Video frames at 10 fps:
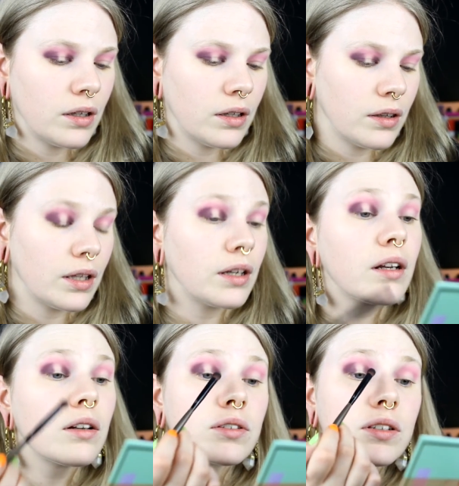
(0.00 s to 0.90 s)
and then
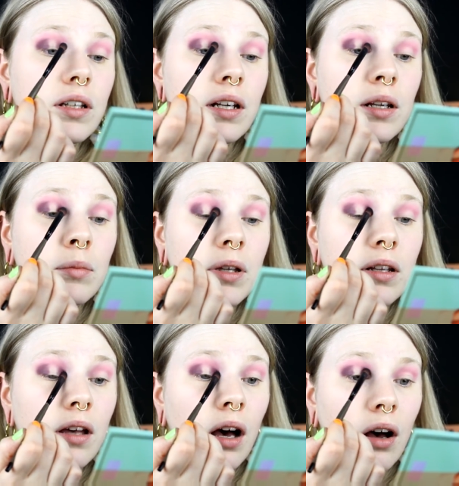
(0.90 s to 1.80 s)
it looks a little
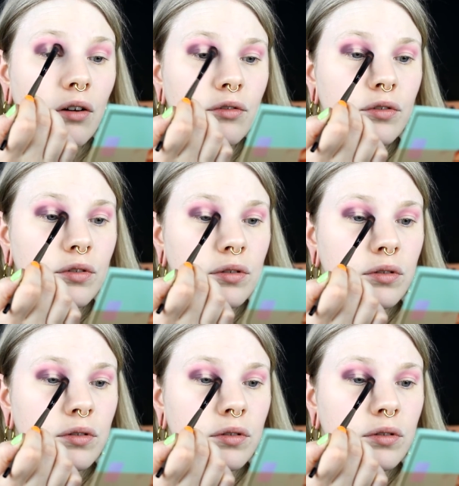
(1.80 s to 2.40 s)
bit off